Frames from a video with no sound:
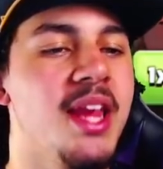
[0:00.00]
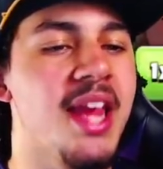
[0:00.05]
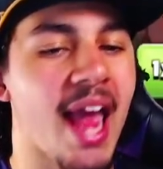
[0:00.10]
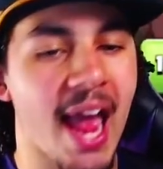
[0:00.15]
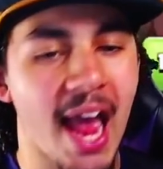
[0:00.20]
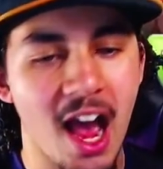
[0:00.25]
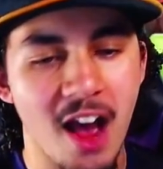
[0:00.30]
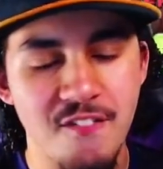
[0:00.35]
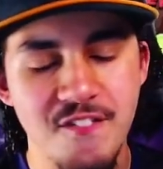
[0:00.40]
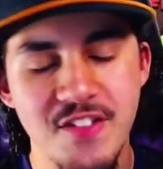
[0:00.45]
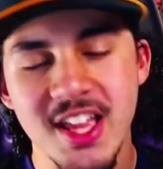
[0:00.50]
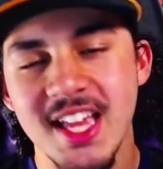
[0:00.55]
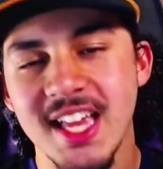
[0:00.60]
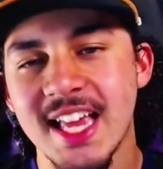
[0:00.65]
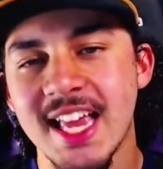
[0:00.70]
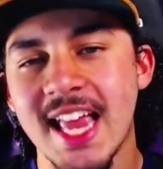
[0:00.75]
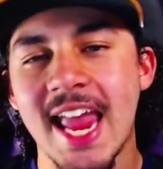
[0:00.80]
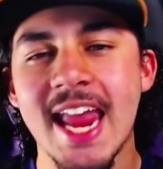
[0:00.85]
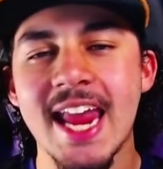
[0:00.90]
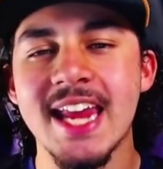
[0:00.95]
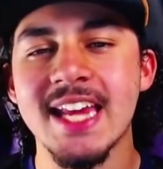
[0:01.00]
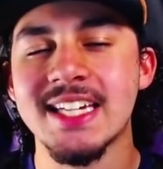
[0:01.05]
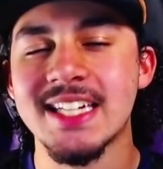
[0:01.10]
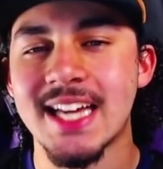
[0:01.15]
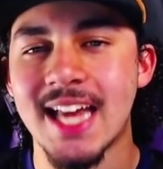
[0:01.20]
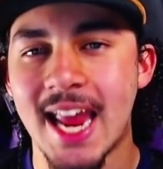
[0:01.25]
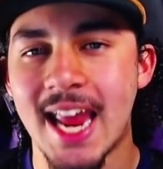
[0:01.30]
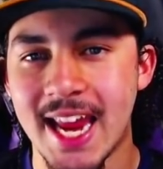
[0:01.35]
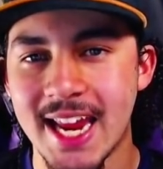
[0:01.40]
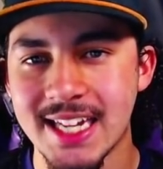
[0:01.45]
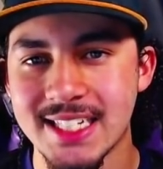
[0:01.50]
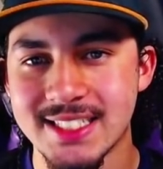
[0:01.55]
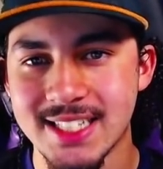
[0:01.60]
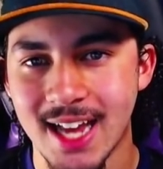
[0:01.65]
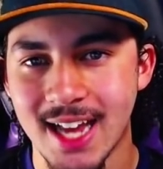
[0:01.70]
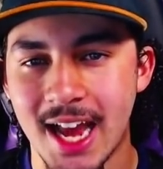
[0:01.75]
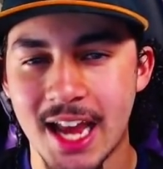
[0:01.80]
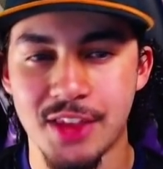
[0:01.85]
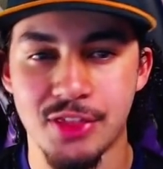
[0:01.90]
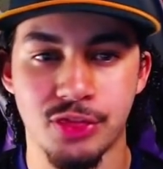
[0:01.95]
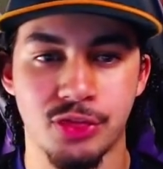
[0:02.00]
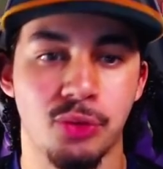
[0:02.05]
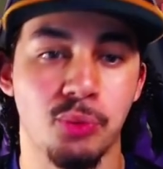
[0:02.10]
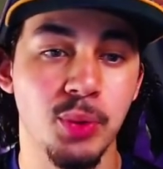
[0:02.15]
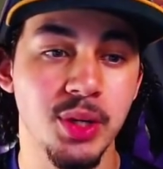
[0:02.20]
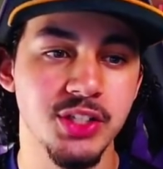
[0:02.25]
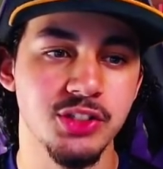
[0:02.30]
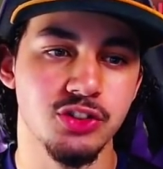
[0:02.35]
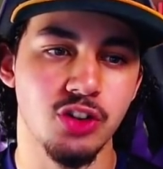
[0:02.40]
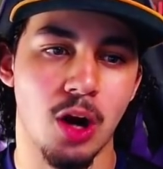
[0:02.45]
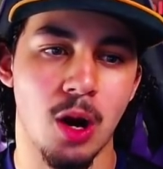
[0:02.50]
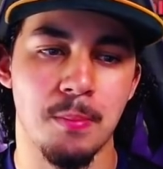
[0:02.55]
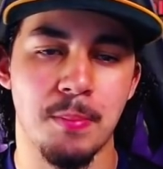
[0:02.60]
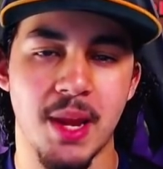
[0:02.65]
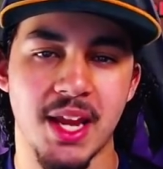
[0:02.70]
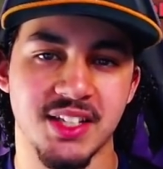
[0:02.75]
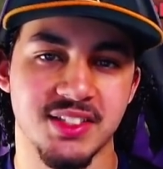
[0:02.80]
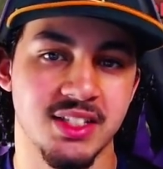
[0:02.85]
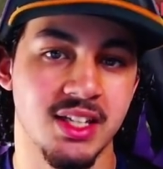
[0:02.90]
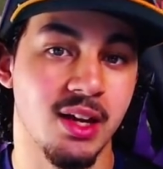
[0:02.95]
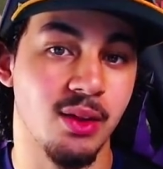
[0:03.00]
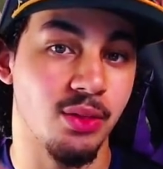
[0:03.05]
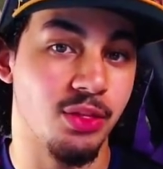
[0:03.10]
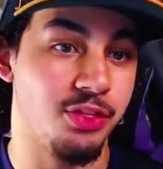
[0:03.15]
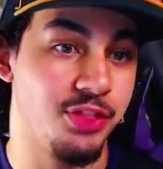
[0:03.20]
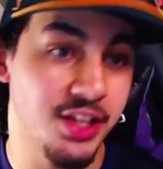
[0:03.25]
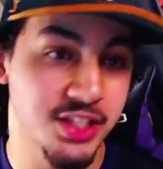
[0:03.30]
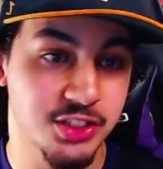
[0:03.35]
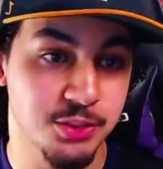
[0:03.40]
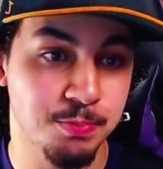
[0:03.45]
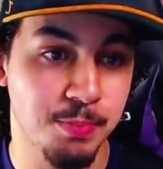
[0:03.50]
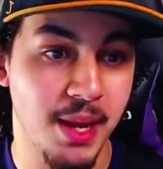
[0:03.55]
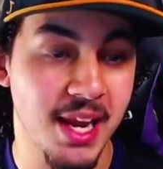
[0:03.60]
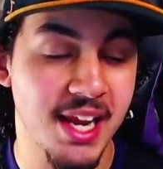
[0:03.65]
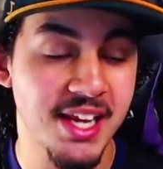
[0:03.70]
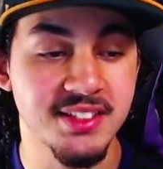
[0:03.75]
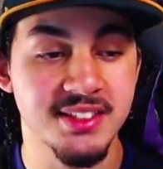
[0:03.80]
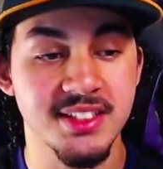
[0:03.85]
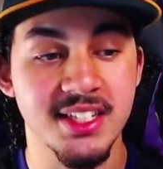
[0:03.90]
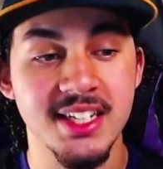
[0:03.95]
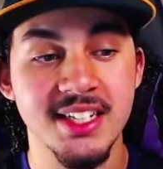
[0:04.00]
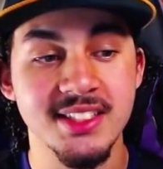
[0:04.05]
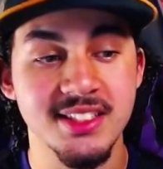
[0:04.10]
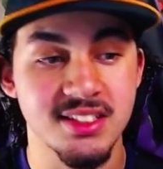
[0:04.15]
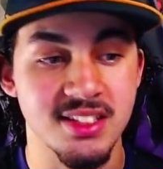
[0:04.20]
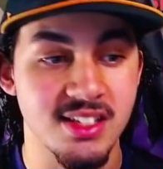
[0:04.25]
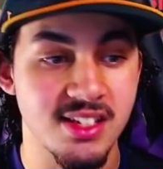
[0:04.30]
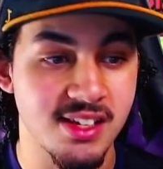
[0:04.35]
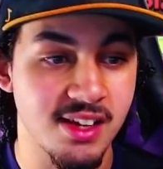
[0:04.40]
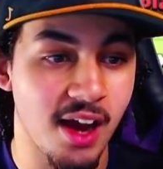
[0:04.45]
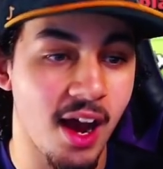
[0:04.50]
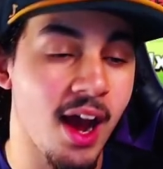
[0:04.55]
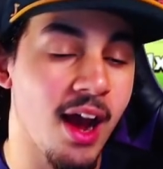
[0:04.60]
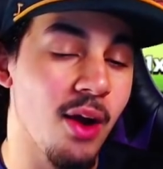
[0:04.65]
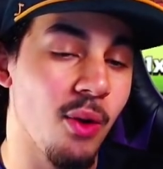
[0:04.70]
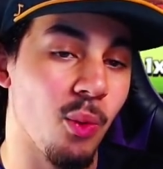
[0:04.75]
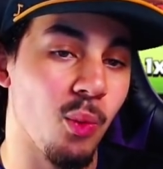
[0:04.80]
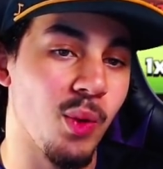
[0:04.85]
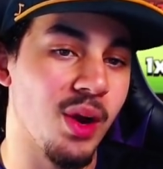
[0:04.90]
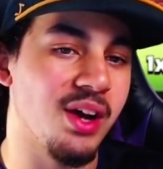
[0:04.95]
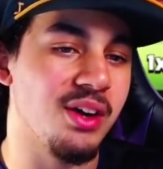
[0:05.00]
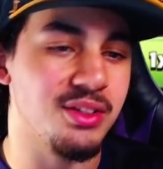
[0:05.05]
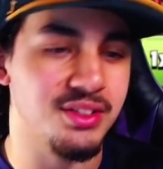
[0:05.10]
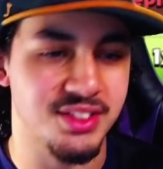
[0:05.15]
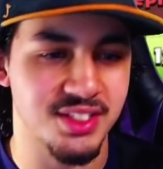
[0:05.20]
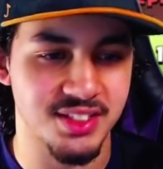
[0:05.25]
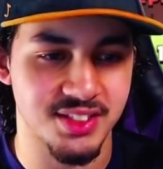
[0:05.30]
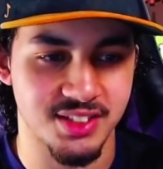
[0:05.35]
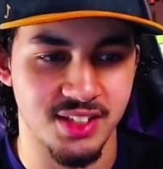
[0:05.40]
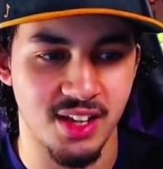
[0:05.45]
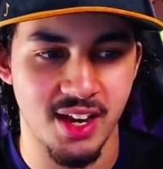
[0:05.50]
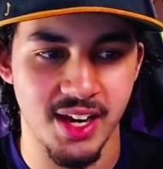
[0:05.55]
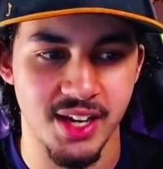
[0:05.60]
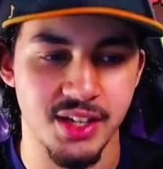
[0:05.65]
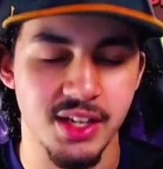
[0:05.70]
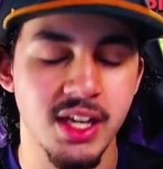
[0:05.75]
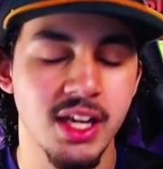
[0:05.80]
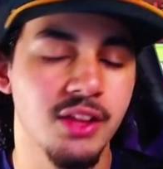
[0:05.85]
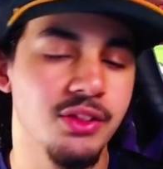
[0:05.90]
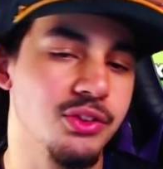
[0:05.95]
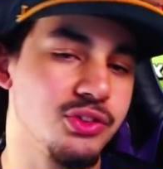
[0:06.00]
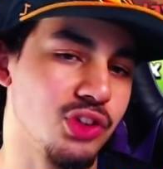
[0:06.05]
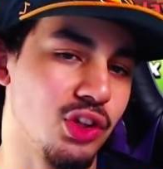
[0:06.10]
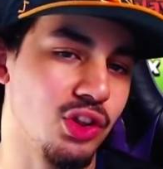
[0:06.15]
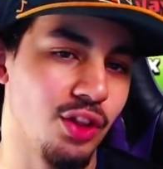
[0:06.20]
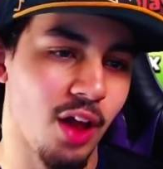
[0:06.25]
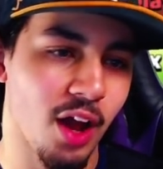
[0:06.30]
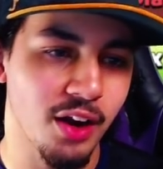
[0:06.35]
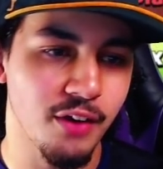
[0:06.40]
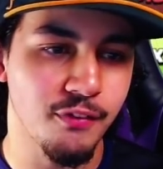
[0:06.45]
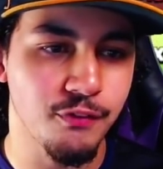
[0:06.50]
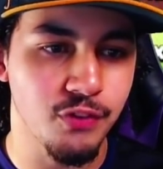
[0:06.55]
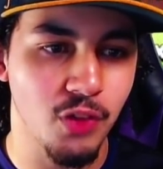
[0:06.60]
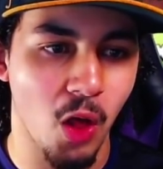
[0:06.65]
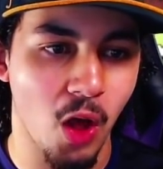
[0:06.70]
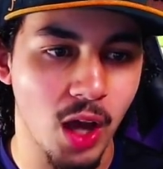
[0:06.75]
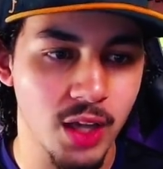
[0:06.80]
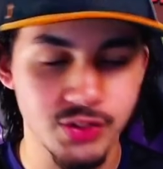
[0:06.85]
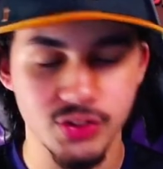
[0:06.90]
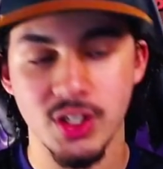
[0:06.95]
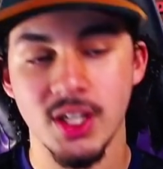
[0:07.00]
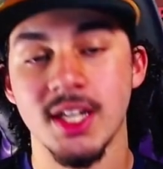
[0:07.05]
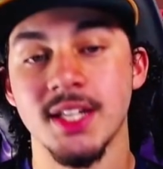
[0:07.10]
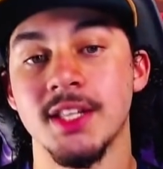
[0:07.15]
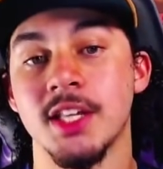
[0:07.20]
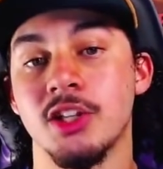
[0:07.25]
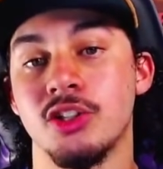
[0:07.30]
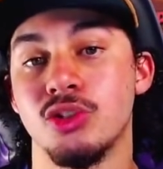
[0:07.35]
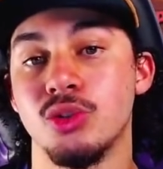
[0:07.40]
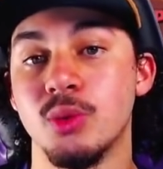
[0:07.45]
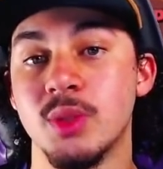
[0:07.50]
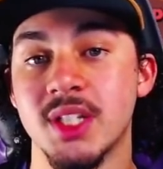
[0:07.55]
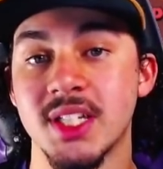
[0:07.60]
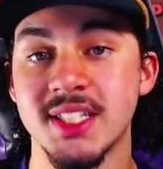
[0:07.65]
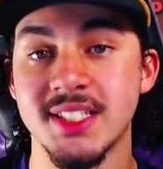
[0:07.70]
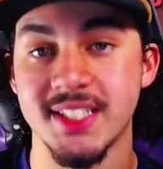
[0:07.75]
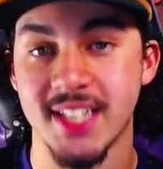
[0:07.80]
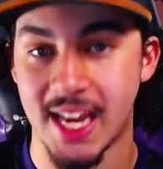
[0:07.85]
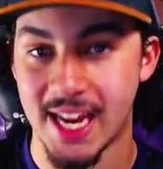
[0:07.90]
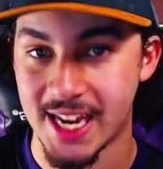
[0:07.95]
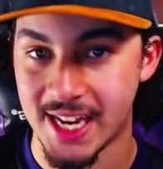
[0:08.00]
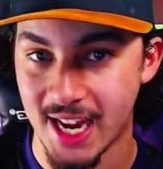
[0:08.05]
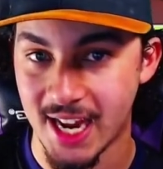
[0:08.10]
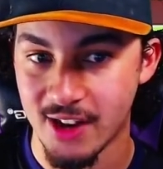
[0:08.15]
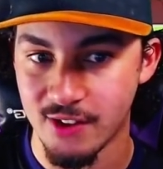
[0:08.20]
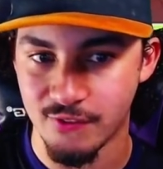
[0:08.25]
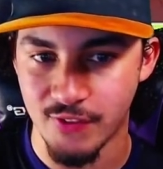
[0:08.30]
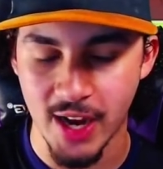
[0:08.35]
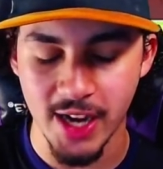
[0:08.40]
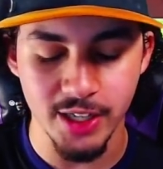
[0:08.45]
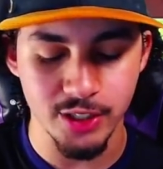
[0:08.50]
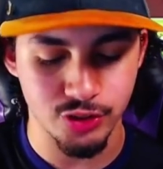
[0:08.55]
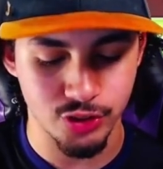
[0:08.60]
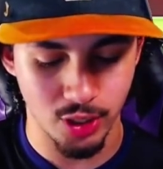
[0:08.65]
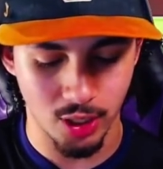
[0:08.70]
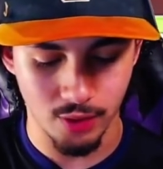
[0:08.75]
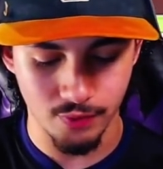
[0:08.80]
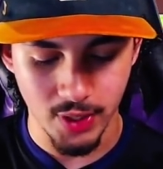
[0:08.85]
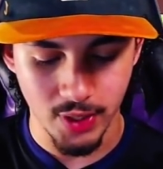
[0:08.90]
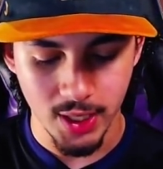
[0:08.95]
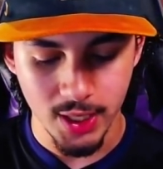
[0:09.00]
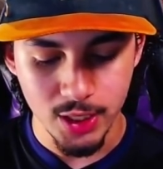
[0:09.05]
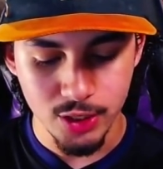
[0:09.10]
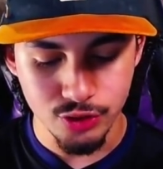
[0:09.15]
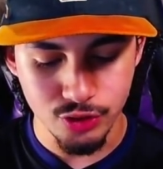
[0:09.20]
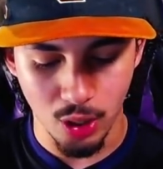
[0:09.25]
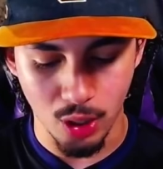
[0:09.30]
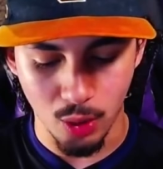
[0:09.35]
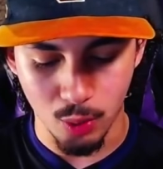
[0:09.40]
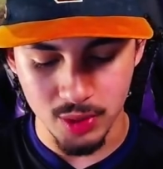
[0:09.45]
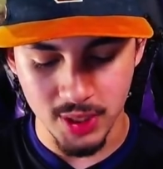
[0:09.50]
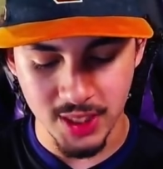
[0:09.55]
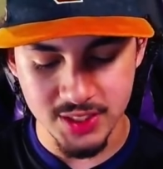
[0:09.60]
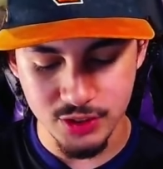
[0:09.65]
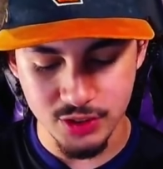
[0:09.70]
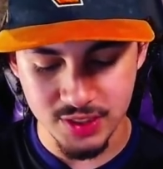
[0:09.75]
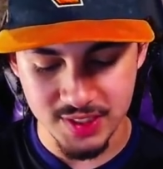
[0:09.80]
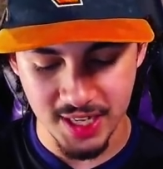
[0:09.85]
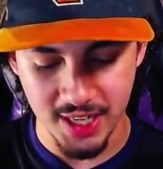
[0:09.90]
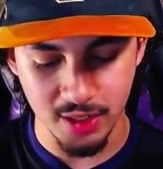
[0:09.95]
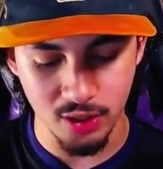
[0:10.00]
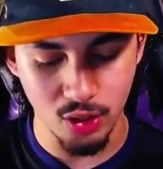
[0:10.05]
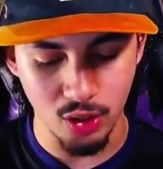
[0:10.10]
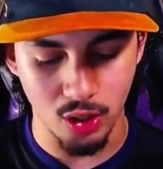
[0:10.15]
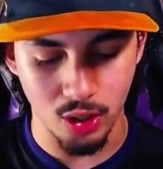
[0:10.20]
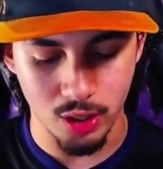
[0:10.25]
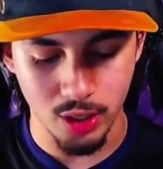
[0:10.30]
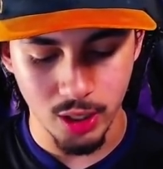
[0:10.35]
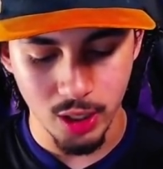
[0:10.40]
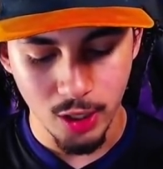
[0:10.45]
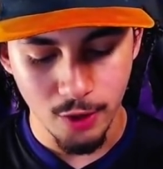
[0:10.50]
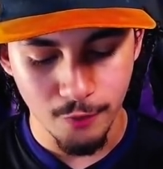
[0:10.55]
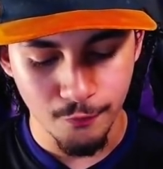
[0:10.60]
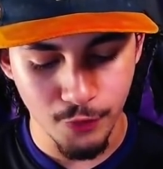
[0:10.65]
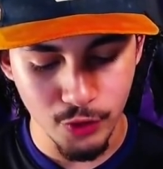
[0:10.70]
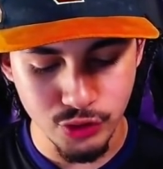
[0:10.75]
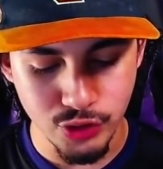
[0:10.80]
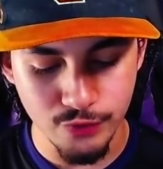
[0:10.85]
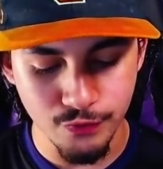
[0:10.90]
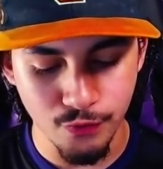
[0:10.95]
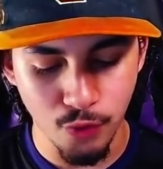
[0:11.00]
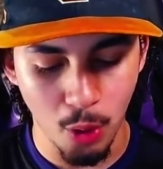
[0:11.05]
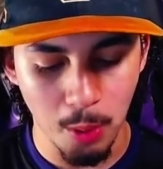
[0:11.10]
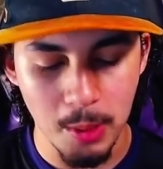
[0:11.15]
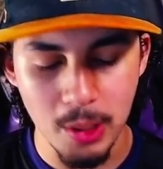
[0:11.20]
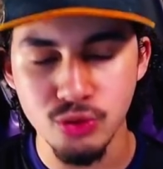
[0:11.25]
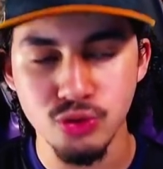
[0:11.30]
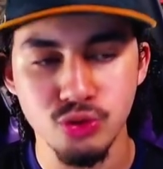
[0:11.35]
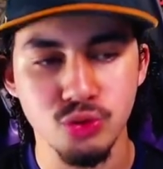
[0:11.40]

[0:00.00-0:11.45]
have a anti-3-star base. Now, this base is not well designed. There's a lot of flaws that you can take advantage of. So let's take a look. First and foremost,